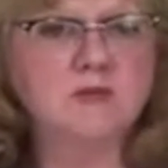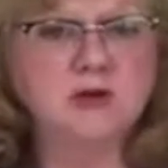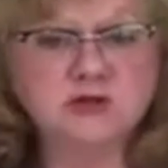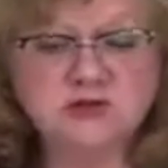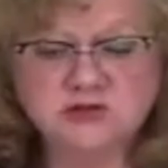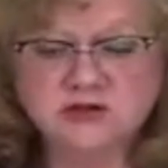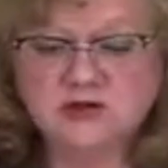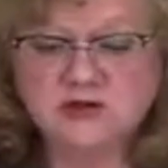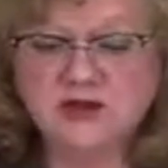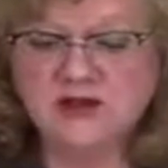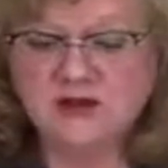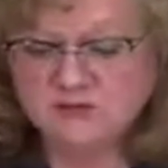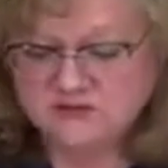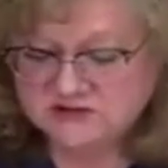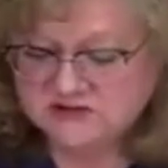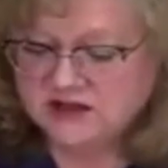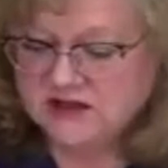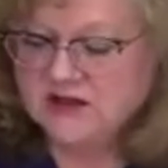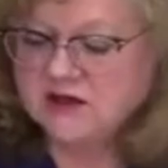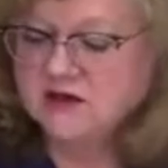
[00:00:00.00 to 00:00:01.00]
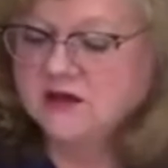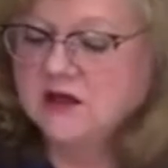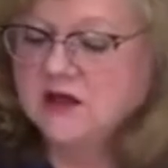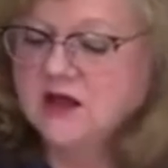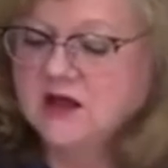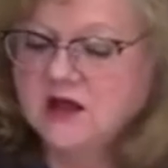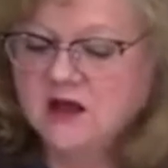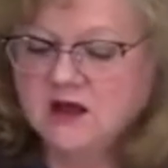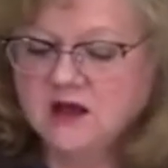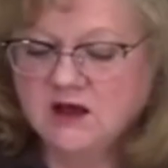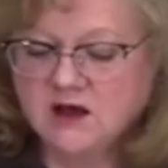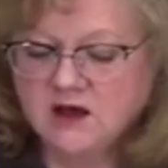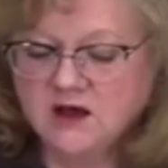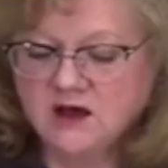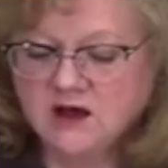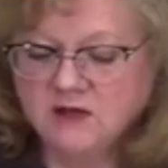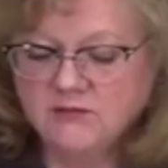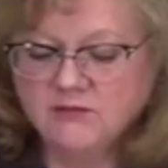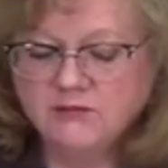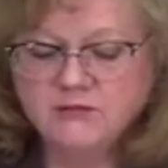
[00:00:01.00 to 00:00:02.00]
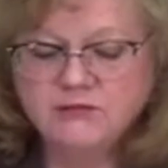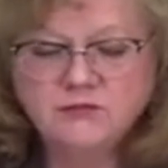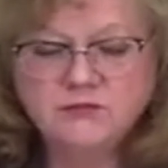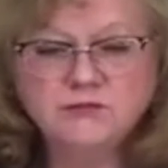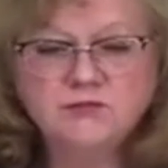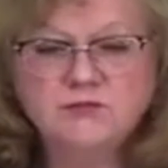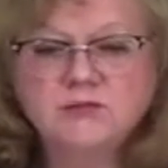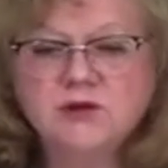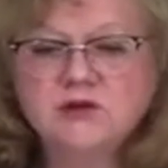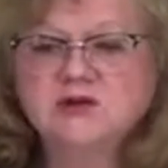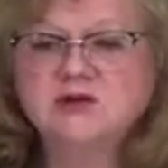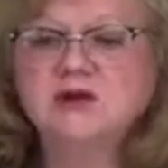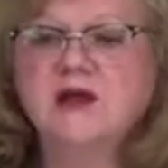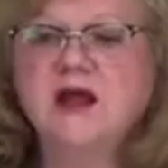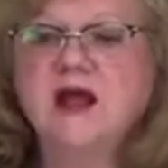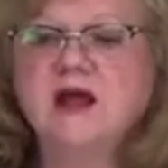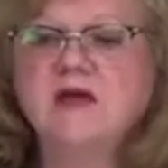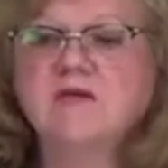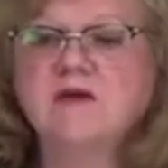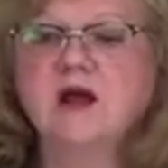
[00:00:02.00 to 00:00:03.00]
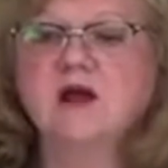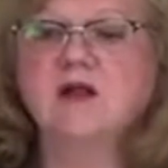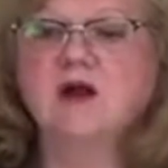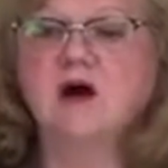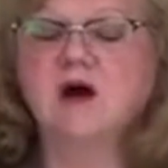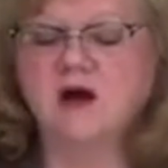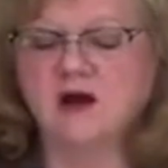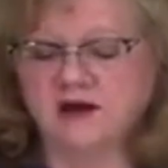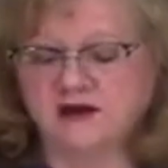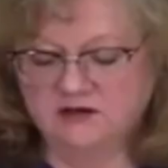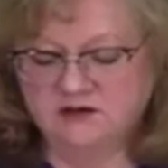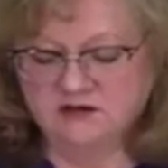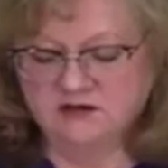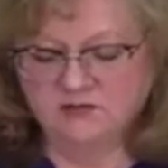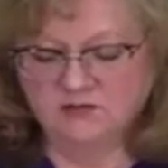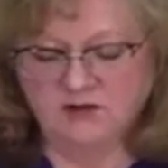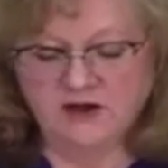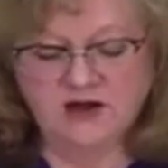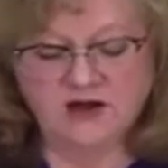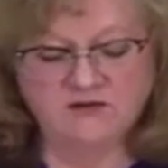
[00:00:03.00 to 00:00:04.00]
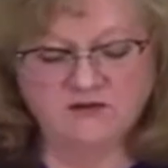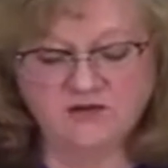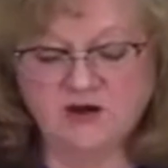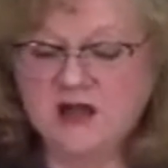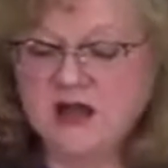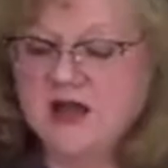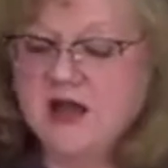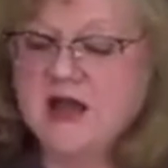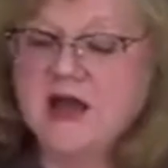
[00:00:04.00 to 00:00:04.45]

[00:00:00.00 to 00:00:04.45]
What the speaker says: Put your hems in, put your headrail on, whatever.